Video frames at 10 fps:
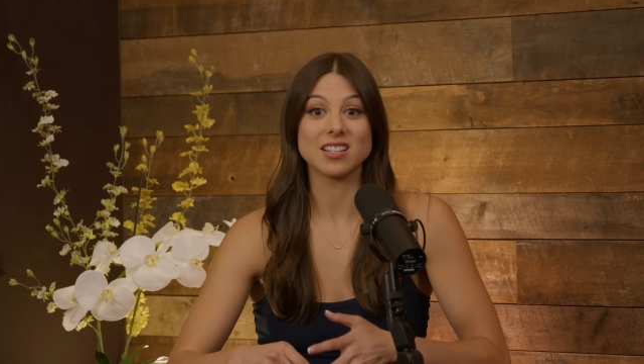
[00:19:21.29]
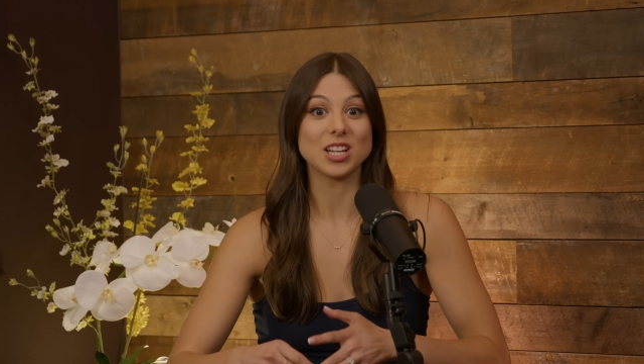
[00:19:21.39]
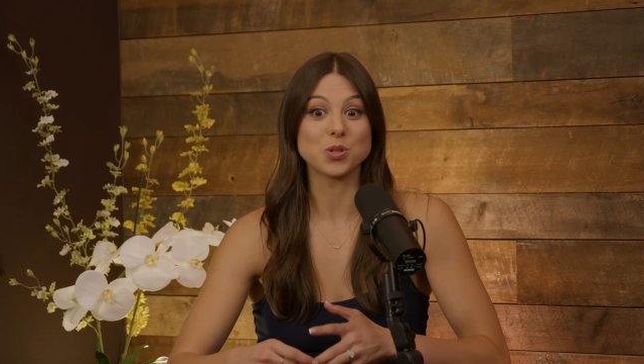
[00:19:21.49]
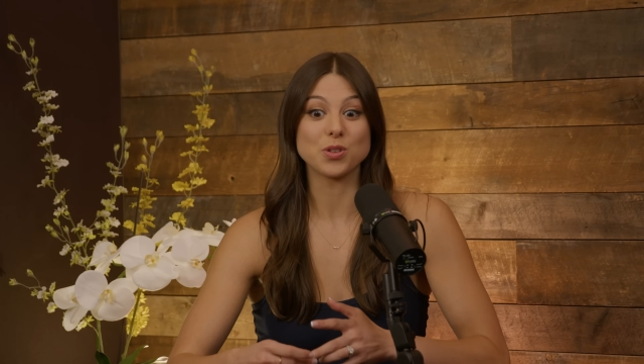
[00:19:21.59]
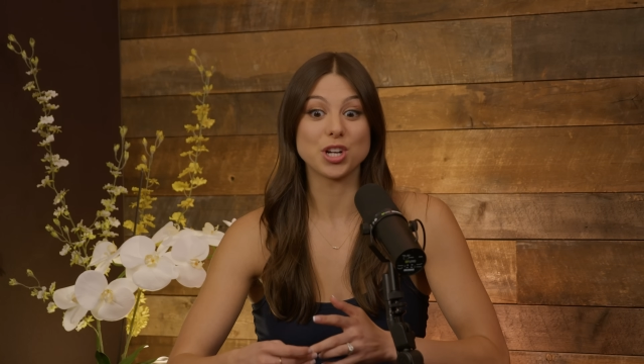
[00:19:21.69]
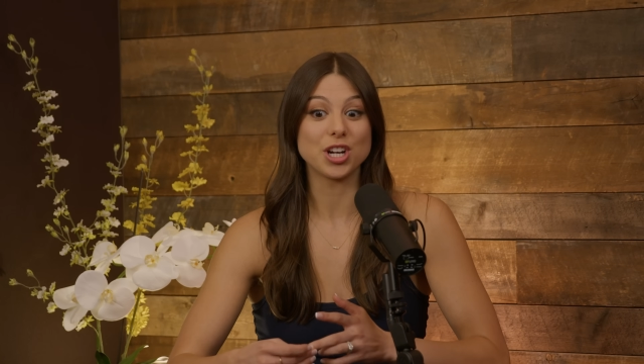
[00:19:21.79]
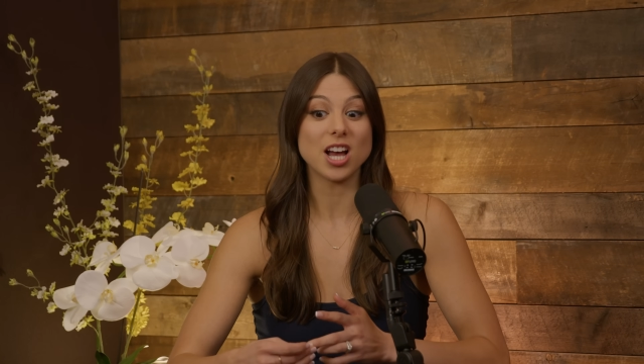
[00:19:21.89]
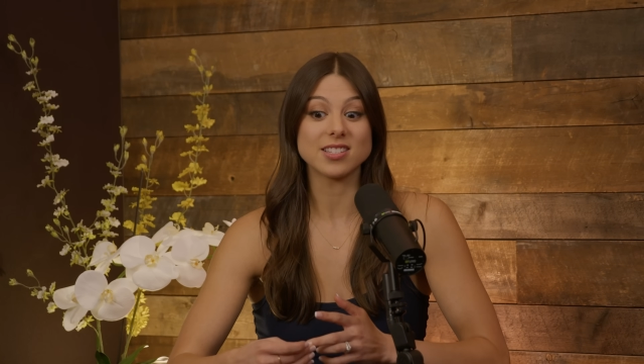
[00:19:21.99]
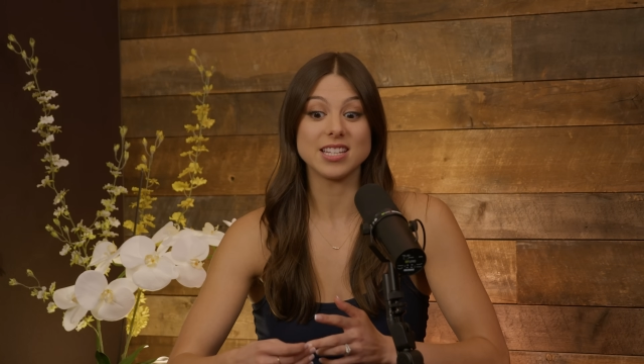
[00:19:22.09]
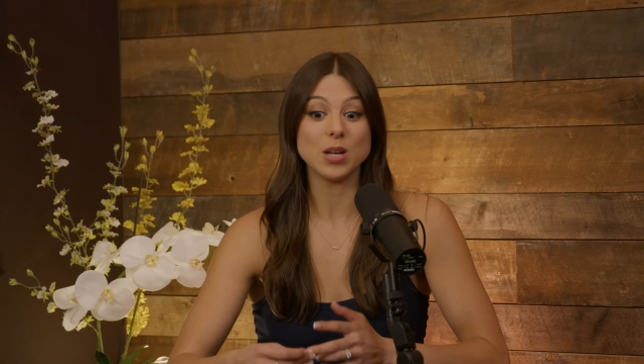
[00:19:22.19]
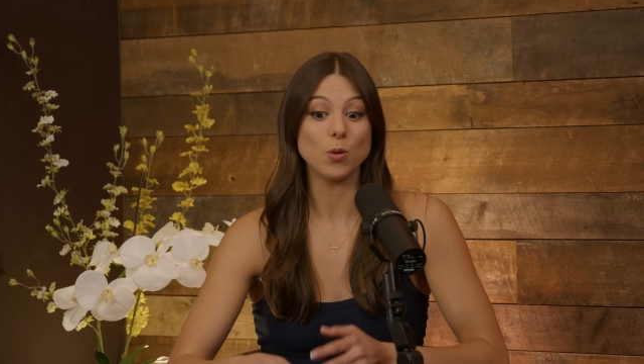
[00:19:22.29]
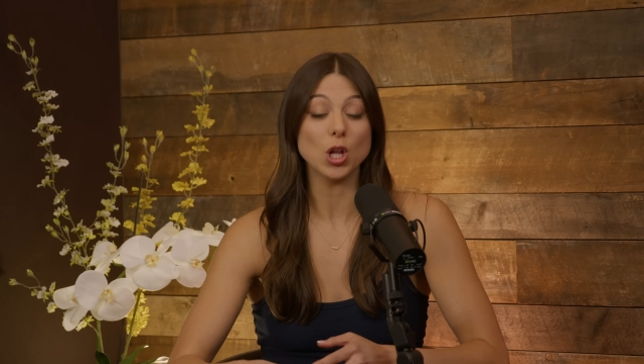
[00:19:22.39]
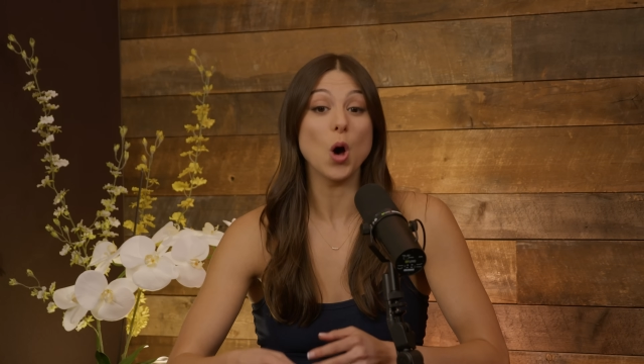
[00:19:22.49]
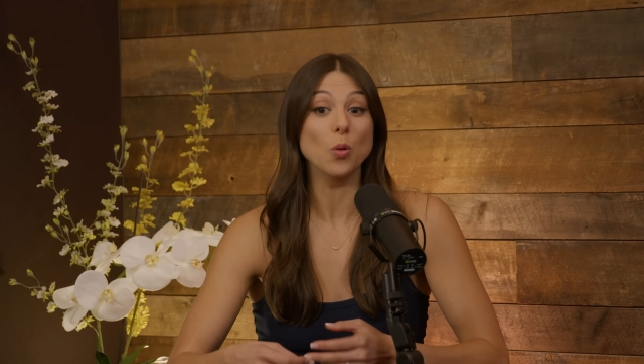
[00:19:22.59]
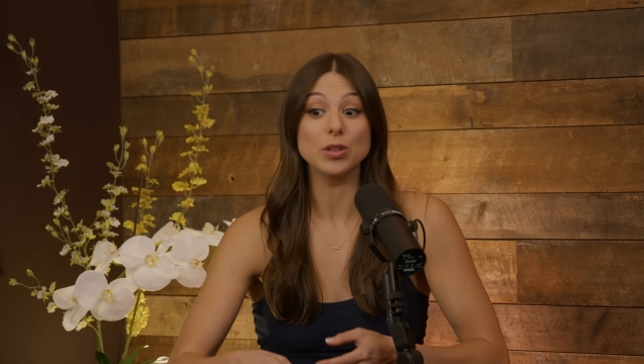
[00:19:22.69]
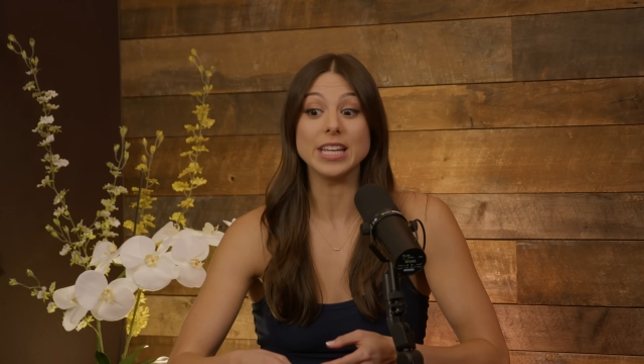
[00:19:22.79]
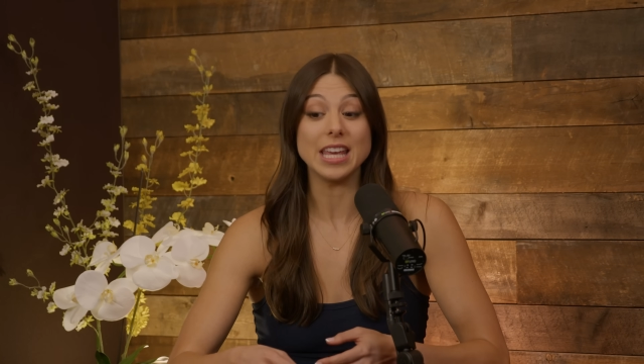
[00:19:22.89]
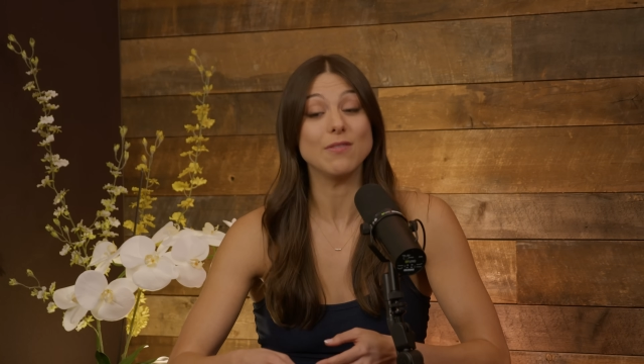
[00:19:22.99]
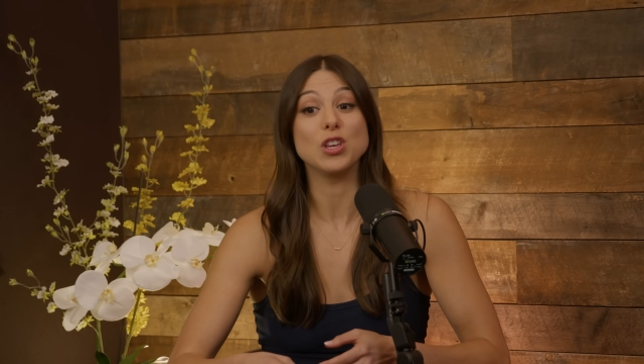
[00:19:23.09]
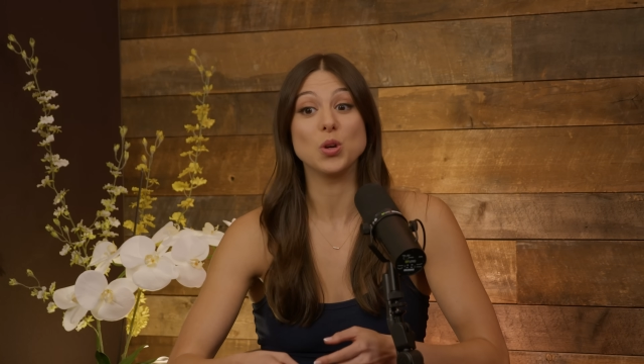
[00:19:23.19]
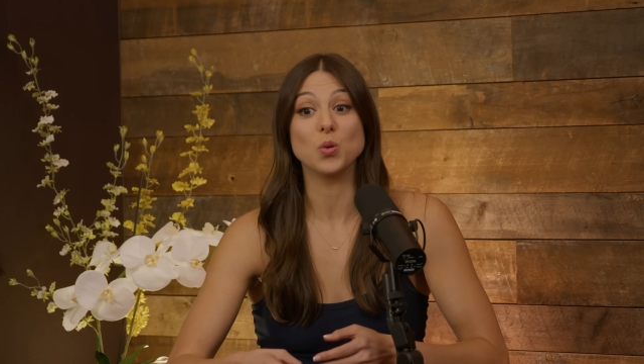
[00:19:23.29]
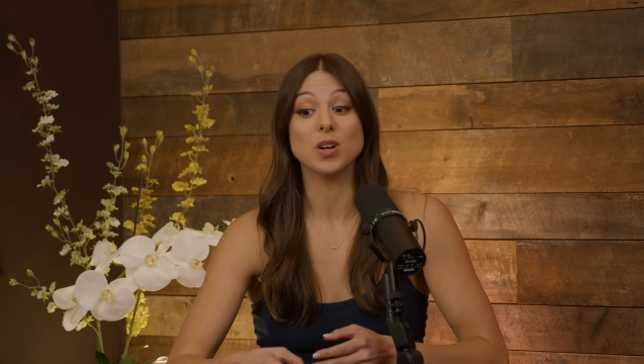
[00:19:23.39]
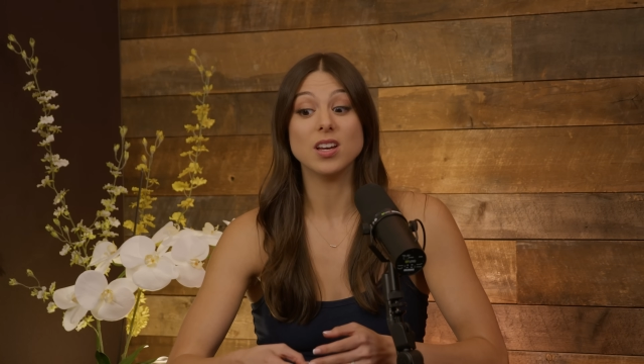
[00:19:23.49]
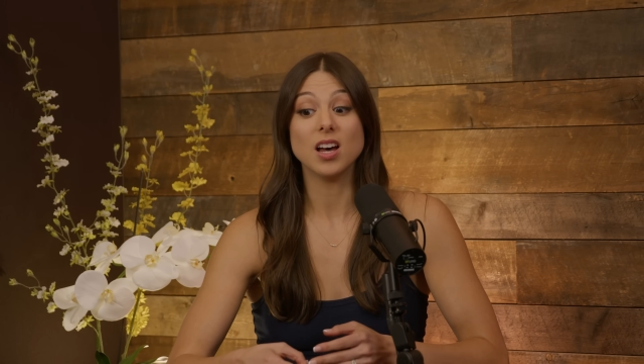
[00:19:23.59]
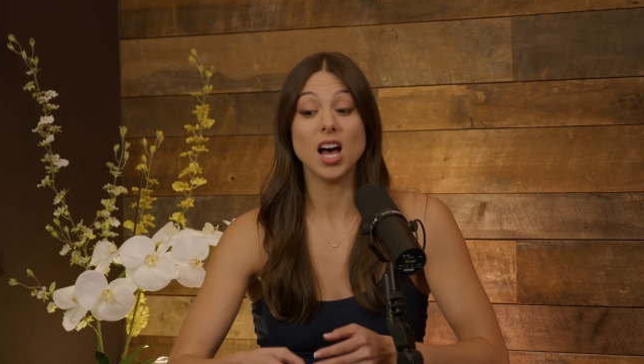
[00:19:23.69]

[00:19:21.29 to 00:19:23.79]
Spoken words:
intellectual curiosity will only give you